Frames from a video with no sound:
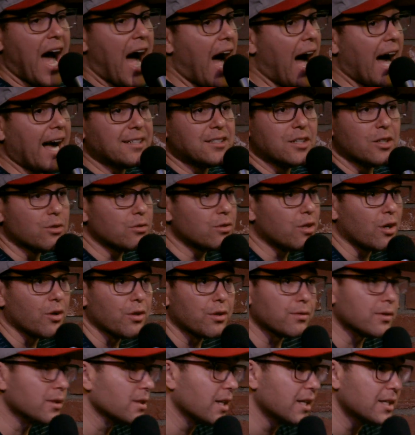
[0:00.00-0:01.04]
I don't know
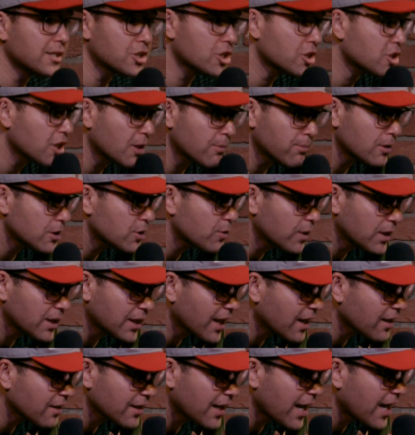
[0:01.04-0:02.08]
the relationship between
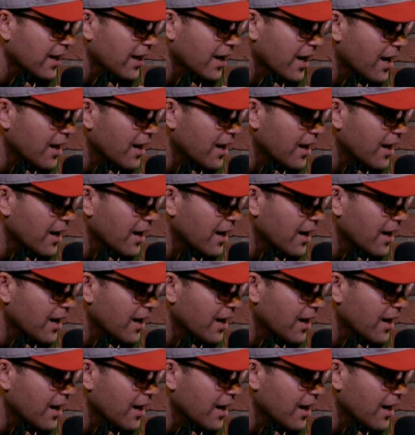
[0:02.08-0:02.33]
Kellyanne